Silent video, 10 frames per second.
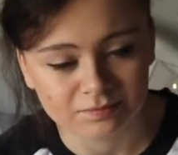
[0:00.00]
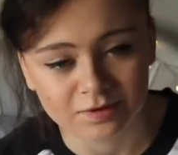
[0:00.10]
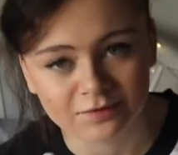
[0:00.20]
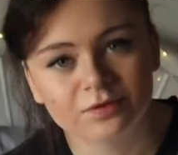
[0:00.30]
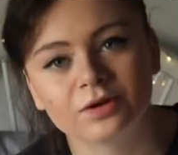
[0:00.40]

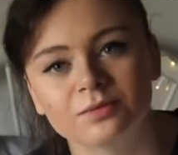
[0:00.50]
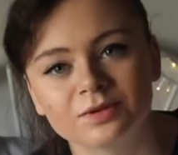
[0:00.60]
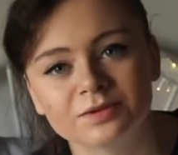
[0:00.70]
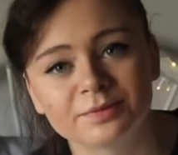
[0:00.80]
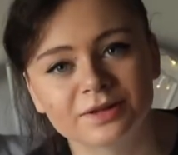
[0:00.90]
my
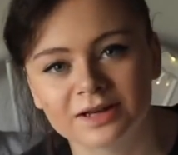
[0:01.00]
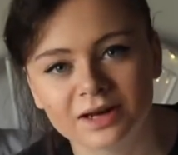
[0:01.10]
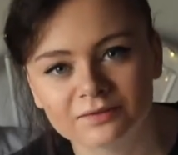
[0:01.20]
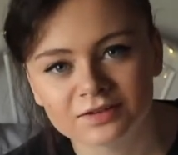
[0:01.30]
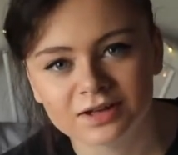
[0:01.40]
followers, but they
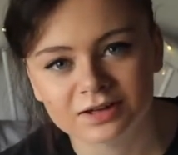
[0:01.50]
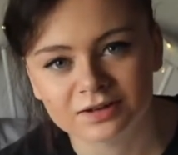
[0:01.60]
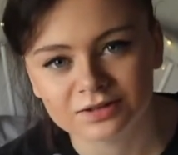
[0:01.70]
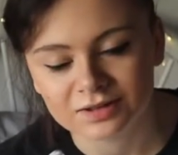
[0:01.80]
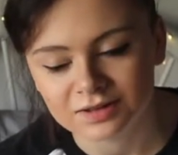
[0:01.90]
loved it, and
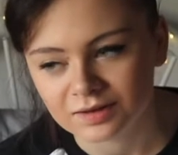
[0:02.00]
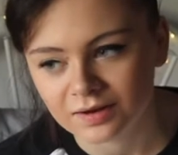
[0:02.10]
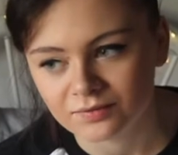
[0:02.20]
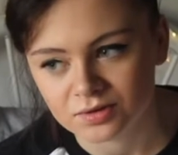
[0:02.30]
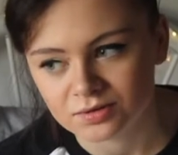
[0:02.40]

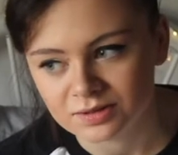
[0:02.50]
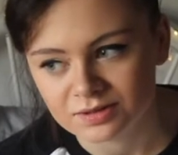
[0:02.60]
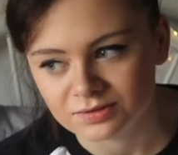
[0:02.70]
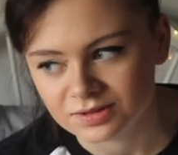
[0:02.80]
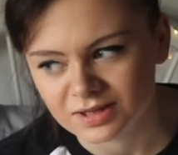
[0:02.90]
every
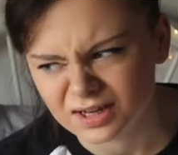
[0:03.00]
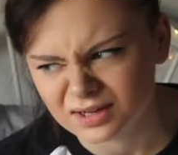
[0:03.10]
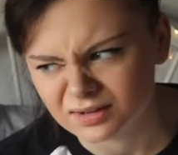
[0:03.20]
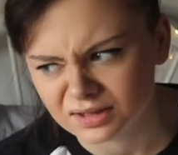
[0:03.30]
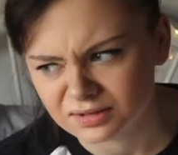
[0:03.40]
tweet used to
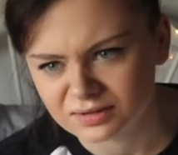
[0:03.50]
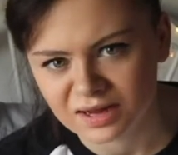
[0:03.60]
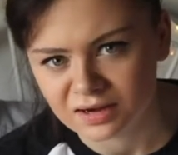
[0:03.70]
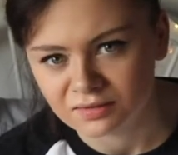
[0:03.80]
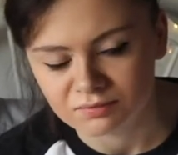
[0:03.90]
get like
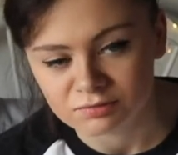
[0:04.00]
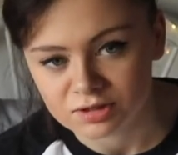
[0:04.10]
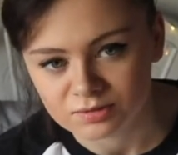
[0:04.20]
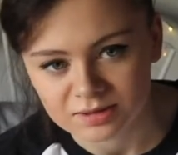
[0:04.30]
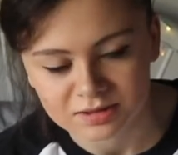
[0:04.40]
10
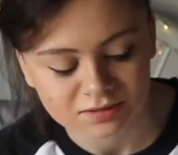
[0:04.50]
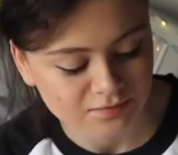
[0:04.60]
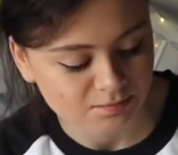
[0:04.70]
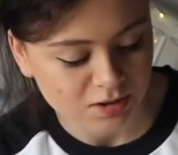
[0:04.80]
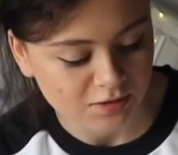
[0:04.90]
retweets
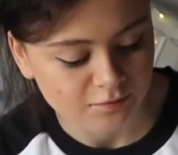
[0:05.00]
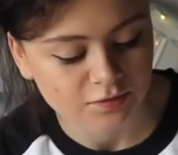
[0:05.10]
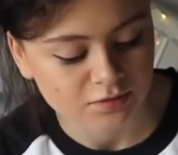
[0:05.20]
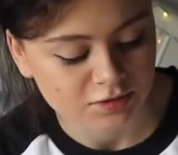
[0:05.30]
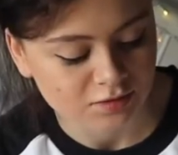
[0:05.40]
per
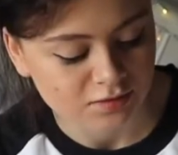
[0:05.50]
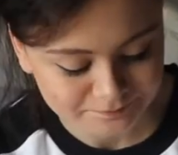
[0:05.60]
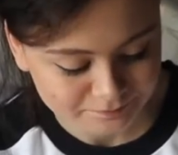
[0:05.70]
photo,